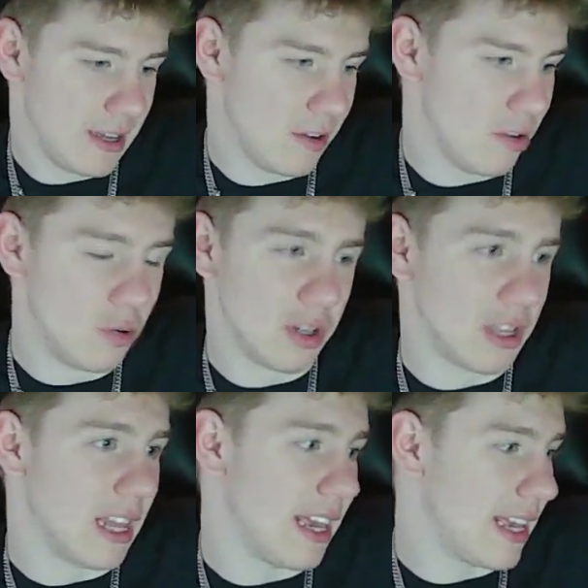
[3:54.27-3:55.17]
Who would
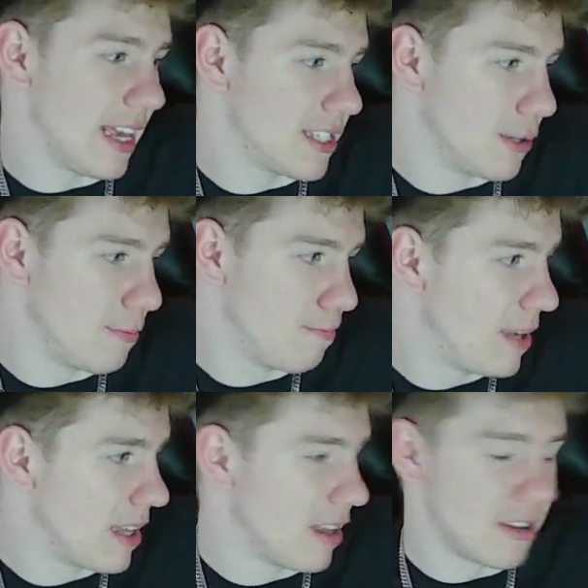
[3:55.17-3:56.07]
they get to
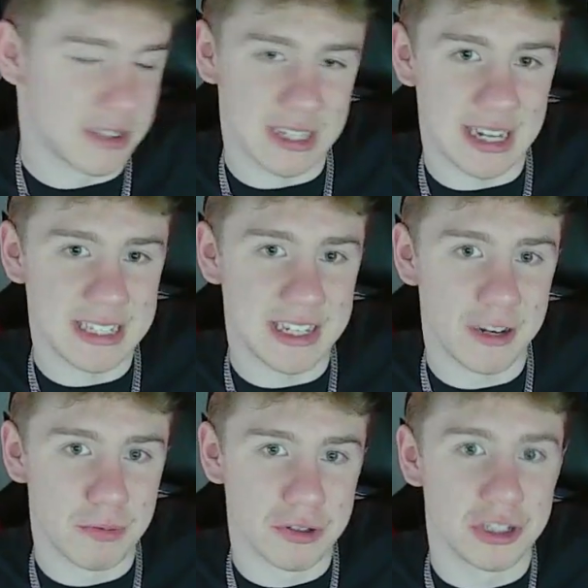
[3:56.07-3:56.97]
be alongside Teo
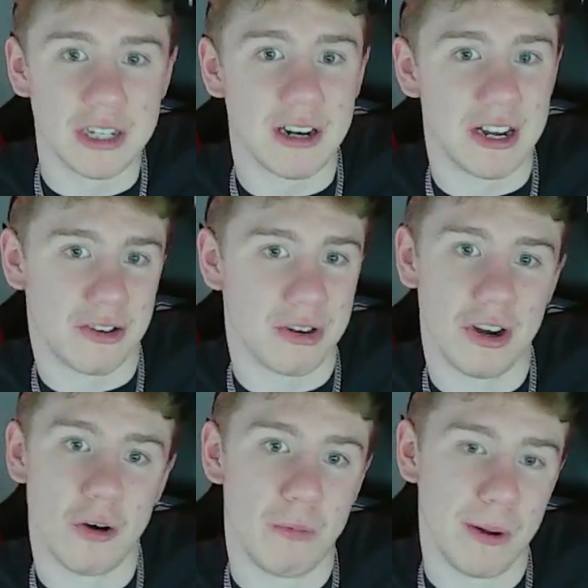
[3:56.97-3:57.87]
Pocher? I don't
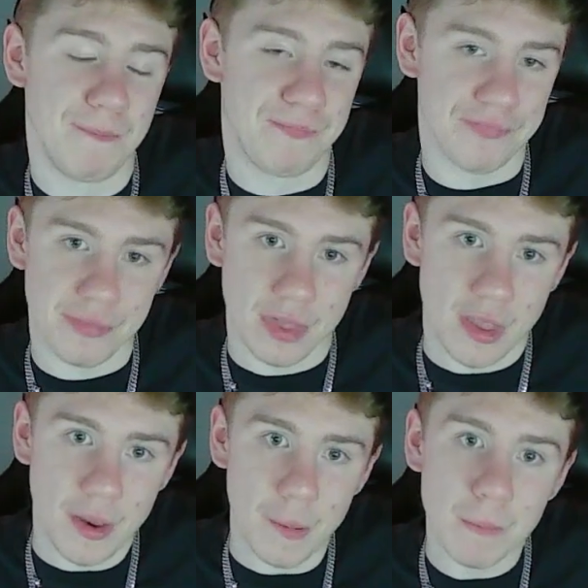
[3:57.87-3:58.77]
know, but
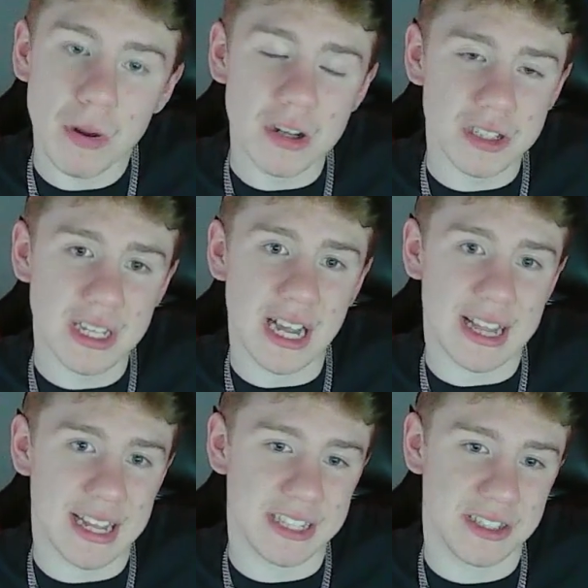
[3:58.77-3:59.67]
personally, I
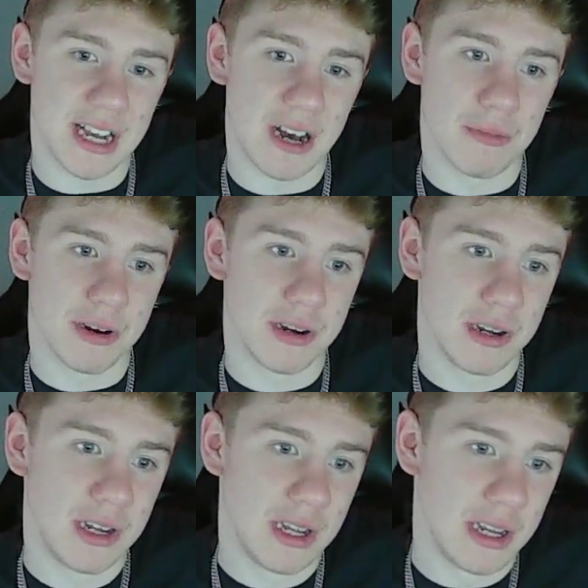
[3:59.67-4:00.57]
think Sauber
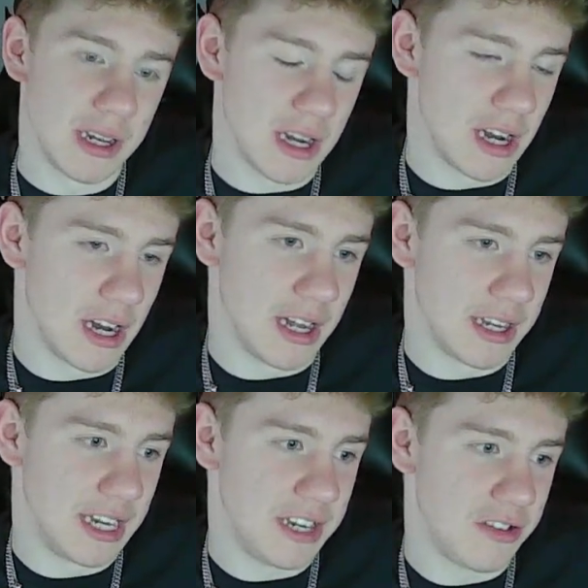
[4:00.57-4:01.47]

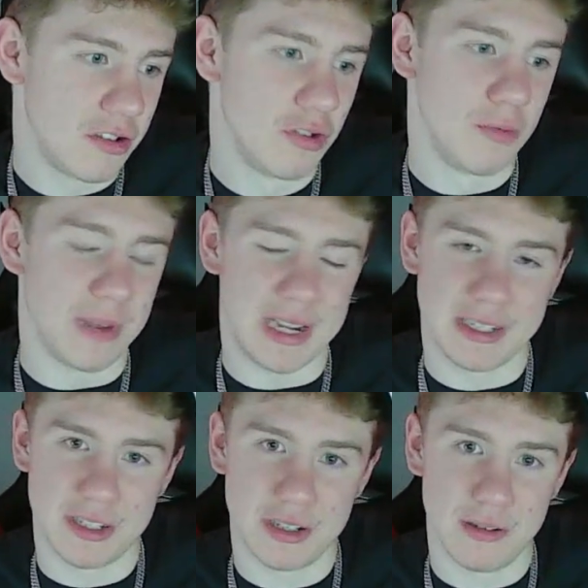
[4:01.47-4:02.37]
need to make
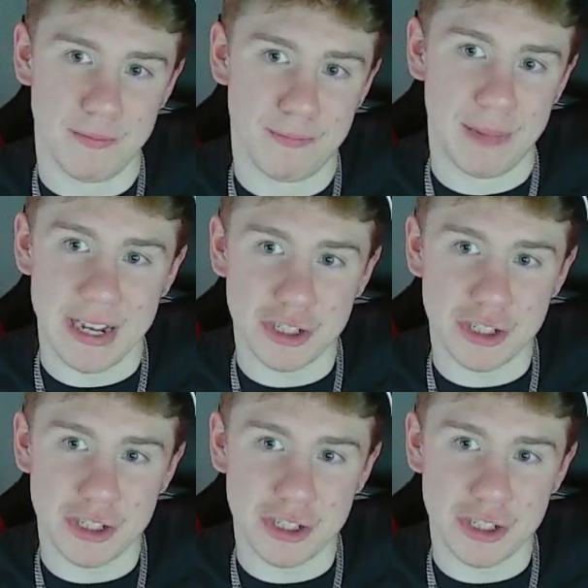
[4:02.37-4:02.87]
big